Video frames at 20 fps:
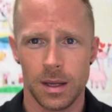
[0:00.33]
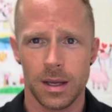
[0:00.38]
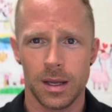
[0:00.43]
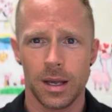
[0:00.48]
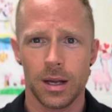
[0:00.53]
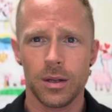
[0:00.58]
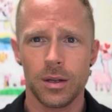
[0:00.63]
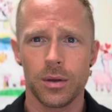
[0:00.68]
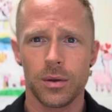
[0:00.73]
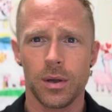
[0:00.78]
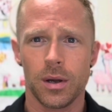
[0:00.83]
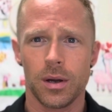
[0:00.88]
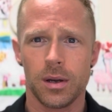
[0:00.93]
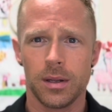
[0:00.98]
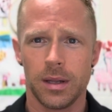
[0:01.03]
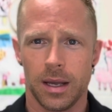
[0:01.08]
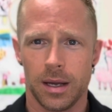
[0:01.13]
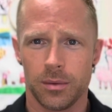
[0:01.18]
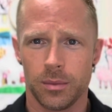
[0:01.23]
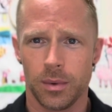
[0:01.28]
Hello y'all
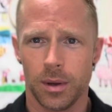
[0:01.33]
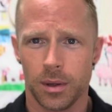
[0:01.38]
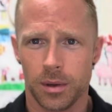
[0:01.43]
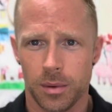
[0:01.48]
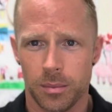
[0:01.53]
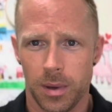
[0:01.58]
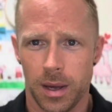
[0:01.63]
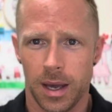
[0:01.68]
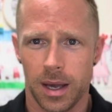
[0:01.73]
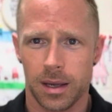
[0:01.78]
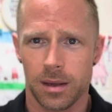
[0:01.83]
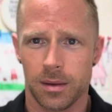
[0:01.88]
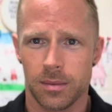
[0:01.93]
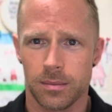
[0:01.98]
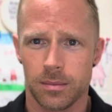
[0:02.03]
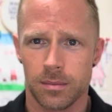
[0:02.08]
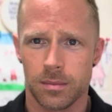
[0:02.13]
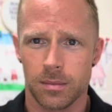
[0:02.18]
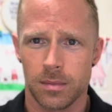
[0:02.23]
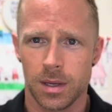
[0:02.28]
and welcome back.
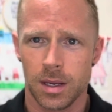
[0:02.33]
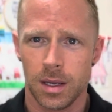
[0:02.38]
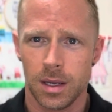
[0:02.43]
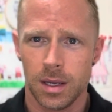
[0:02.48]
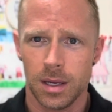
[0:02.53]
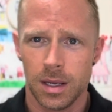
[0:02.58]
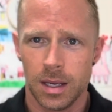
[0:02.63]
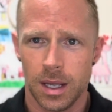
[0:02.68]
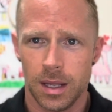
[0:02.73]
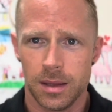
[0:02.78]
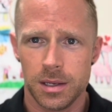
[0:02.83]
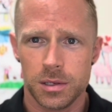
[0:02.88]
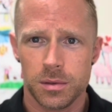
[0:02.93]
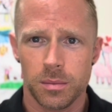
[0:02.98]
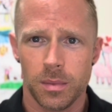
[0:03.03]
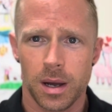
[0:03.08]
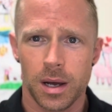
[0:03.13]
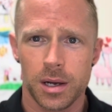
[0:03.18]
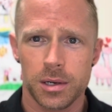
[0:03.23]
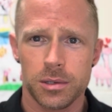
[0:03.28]
In this
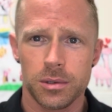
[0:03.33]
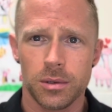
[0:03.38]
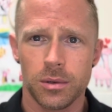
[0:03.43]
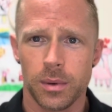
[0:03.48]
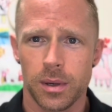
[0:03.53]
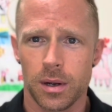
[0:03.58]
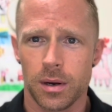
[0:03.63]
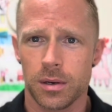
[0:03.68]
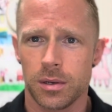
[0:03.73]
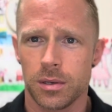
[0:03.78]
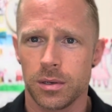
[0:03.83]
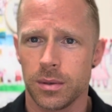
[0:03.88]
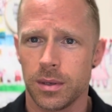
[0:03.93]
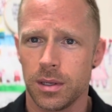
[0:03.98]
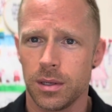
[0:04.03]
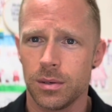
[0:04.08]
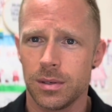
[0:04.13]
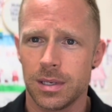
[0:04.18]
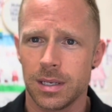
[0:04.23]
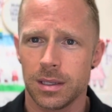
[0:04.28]
module we are doing
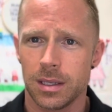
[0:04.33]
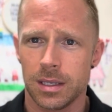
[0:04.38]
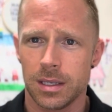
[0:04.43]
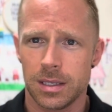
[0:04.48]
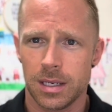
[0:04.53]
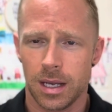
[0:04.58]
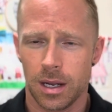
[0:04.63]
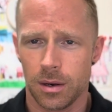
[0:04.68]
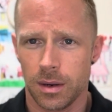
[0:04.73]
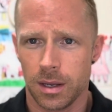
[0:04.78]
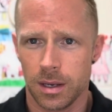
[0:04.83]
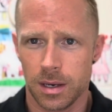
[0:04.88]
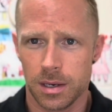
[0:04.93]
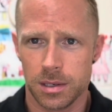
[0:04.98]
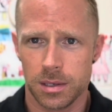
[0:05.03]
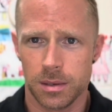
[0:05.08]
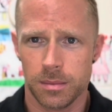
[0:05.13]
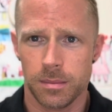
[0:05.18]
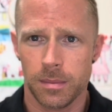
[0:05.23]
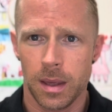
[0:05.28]

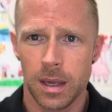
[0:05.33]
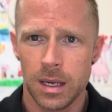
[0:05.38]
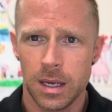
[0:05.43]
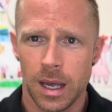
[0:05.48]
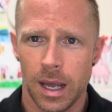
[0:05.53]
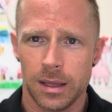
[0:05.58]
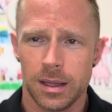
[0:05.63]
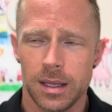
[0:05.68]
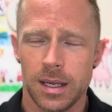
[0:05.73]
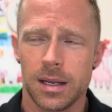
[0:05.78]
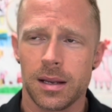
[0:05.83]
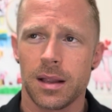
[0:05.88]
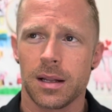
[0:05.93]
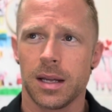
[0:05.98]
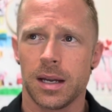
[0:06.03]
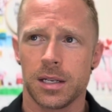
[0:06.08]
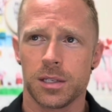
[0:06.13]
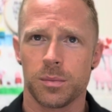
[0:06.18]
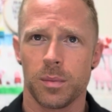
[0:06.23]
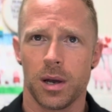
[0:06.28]
utilitarianism. At the end of the
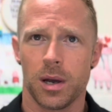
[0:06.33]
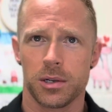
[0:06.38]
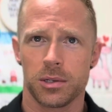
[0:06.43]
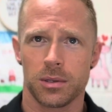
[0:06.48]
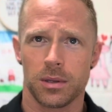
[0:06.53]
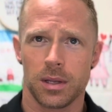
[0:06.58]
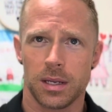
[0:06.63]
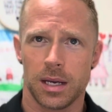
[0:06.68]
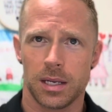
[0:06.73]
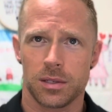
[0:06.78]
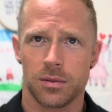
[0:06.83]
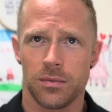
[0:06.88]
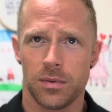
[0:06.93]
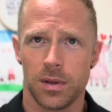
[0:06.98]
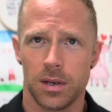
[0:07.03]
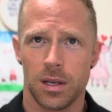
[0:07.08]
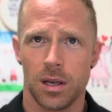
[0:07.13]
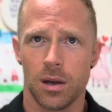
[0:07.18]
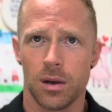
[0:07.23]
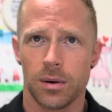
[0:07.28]
last module, the last
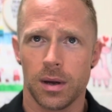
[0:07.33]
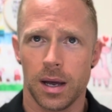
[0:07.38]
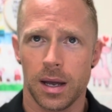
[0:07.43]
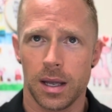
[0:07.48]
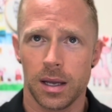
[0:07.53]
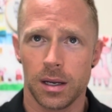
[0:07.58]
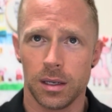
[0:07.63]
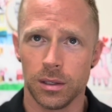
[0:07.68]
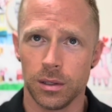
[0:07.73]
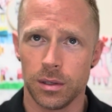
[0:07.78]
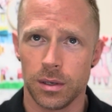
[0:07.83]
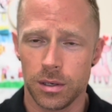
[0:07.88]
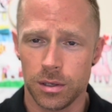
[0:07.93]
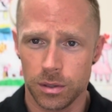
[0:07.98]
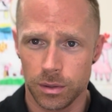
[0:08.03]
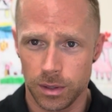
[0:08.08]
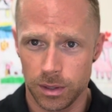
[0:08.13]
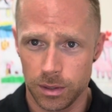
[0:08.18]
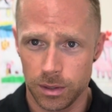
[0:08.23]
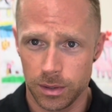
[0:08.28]
video, I alluded
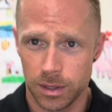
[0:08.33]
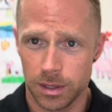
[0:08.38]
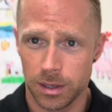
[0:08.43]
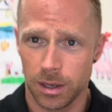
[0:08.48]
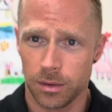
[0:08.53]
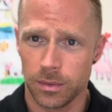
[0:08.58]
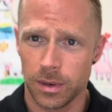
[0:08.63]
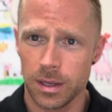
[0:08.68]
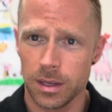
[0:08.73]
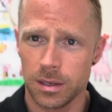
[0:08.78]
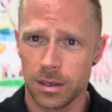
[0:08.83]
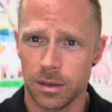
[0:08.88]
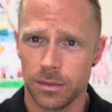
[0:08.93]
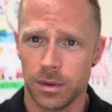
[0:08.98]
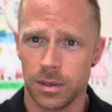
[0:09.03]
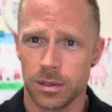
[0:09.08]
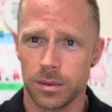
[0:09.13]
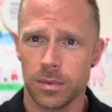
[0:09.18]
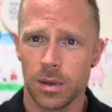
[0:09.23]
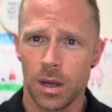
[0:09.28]
to a unit on
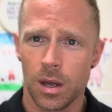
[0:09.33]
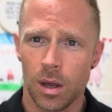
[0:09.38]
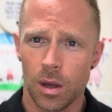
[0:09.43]
relativism.